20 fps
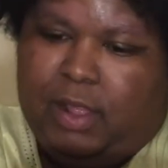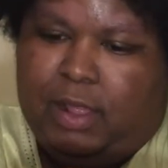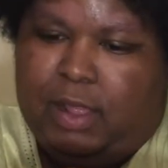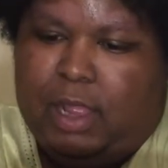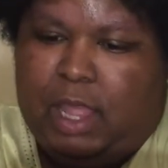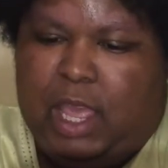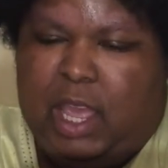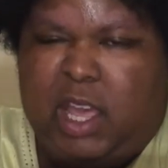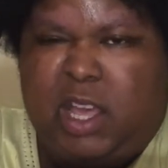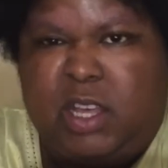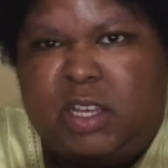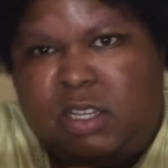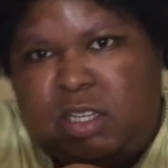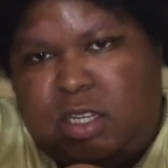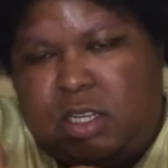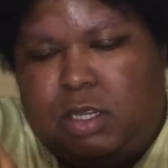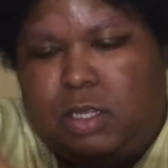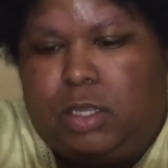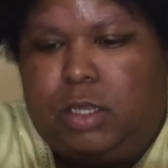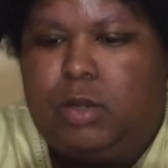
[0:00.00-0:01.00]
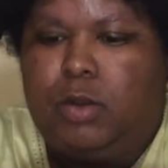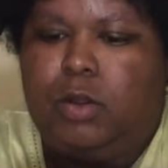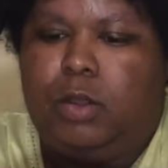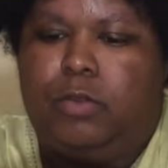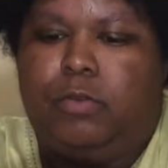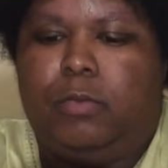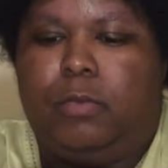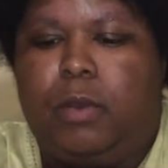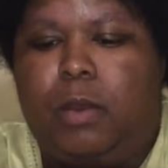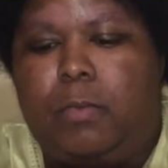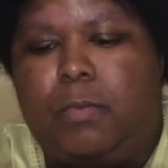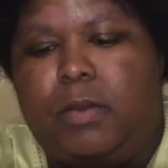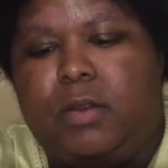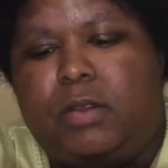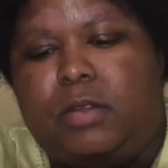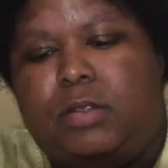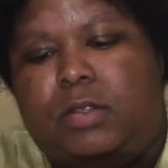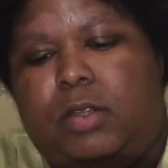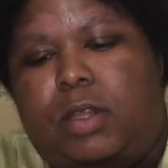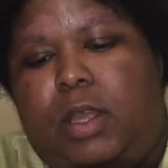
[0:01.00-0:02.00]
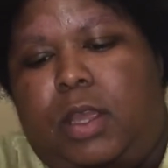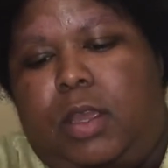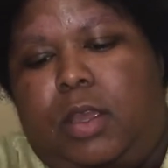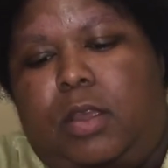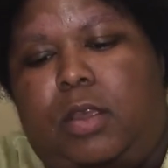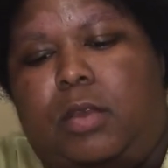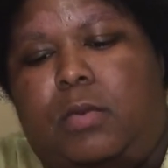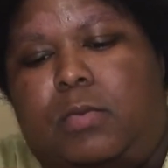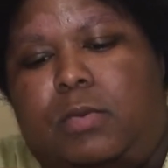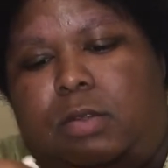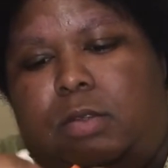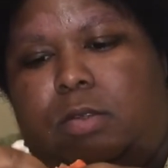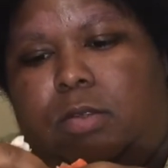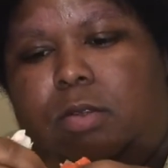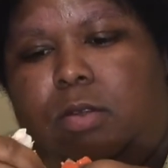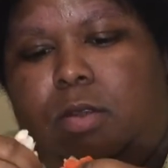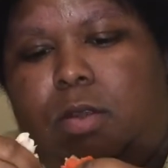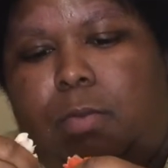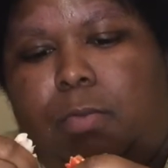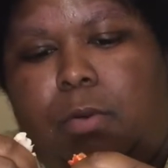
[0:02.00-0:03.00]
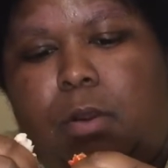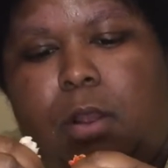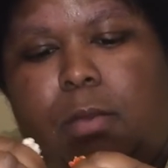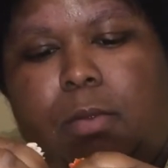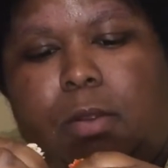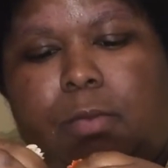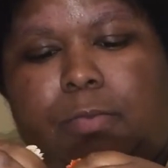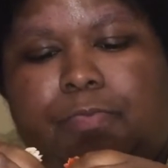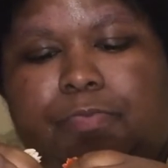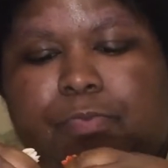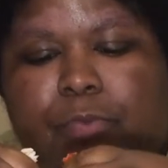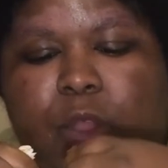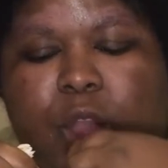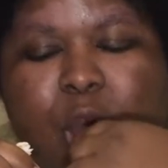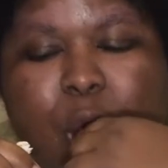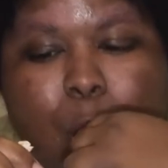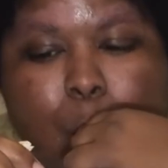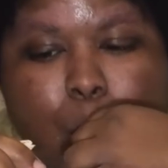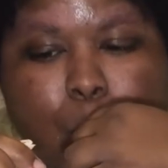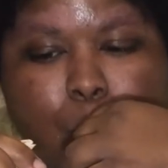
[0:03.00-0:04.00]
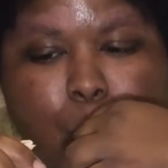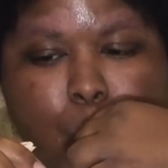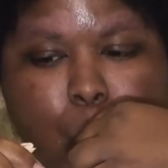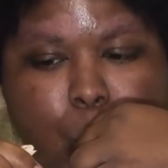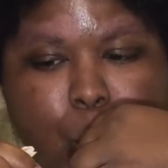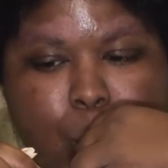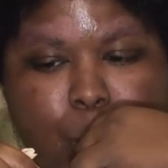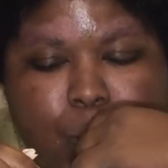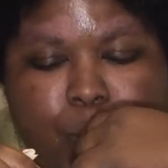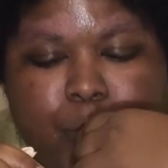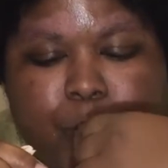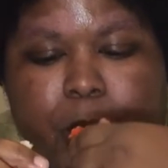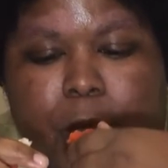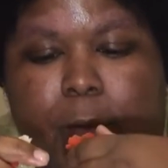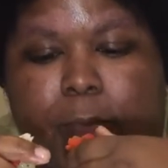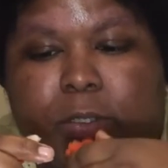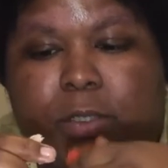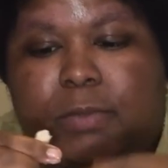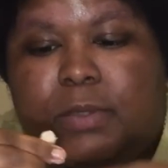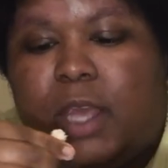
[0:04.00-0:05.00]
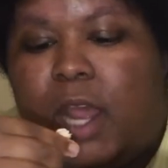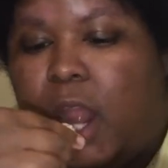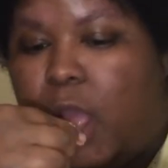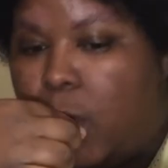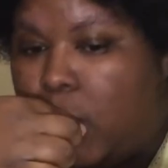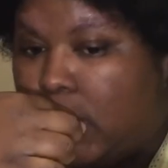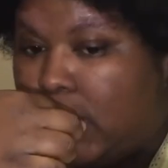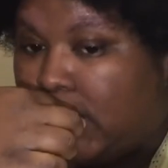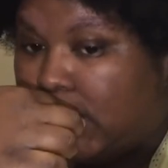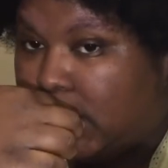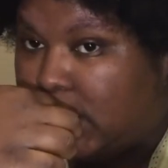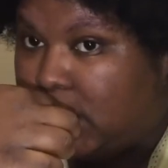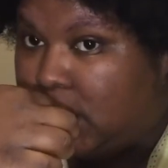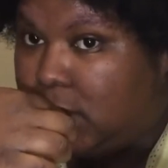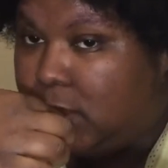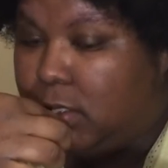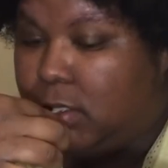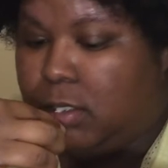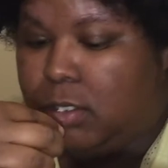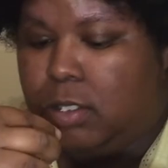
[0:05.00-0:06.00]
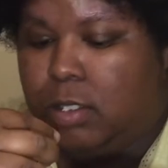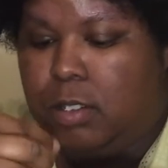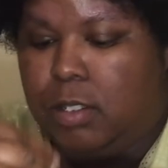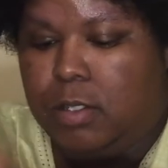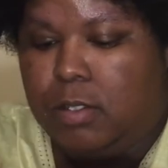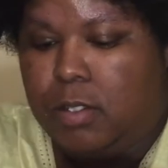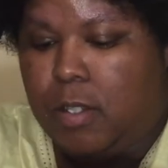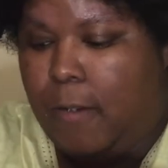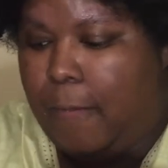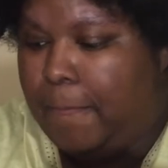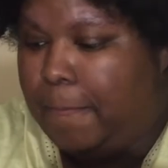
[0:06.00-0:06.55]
Like, ugh, the North remembers. Like, it was a problem. It was upsetting, to say the least.